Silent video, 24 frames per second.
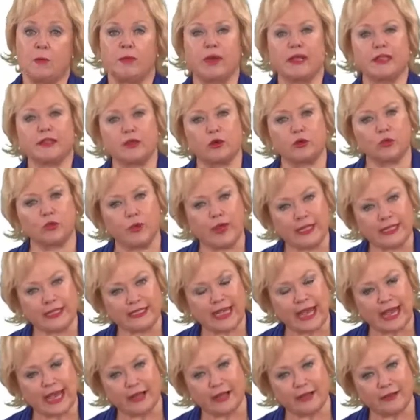But the
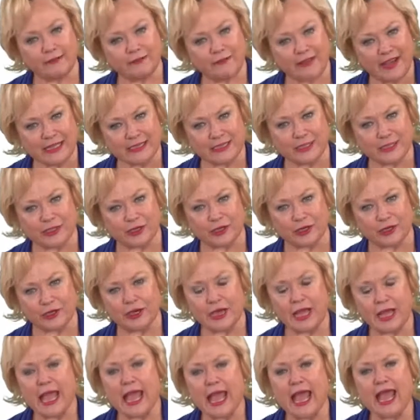retail
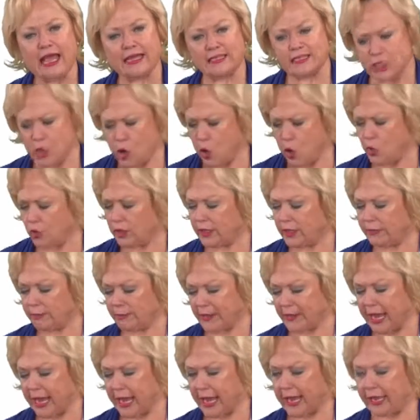investor has only
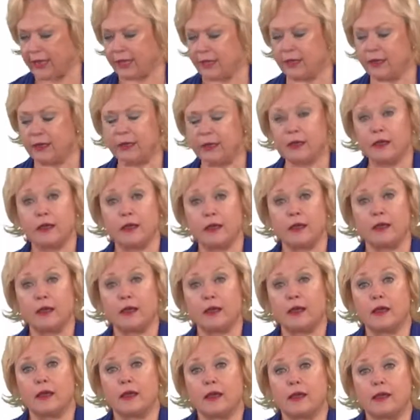made
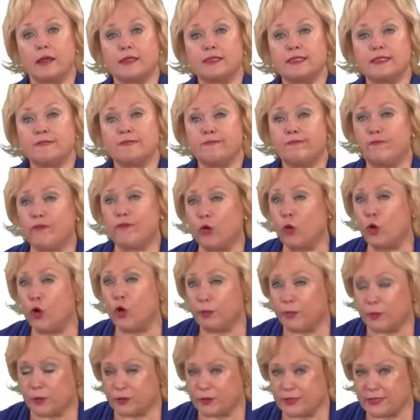
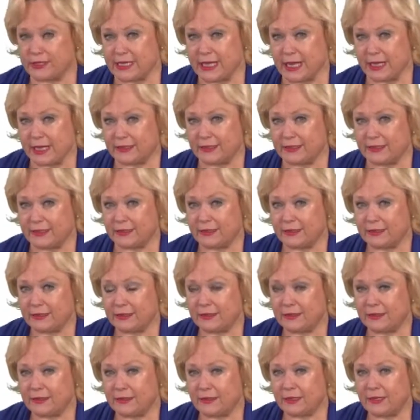4%.
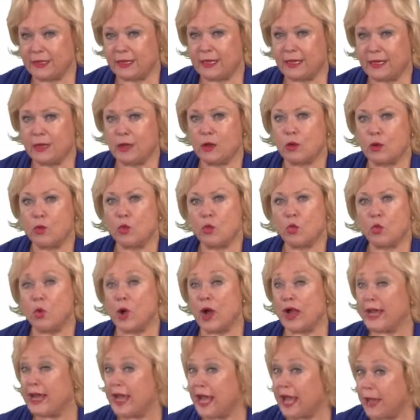
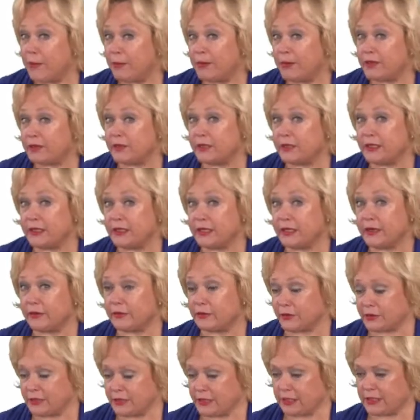What happened to the
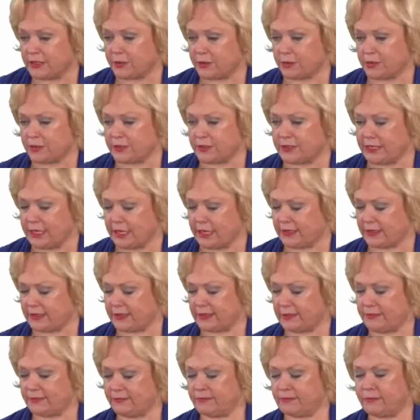other 6%?
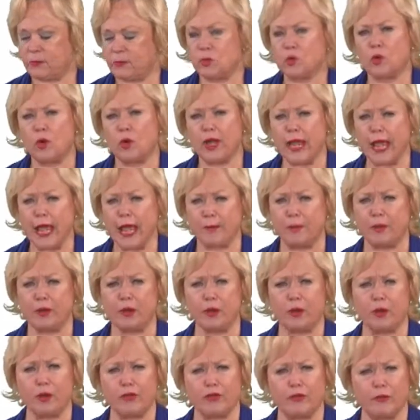What happened
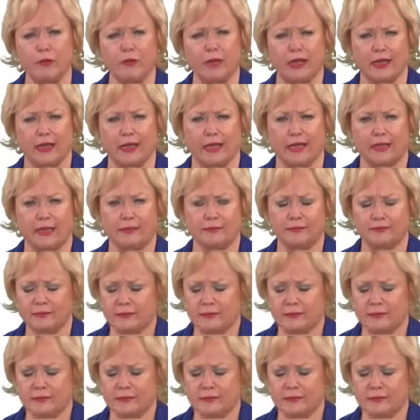to all the money?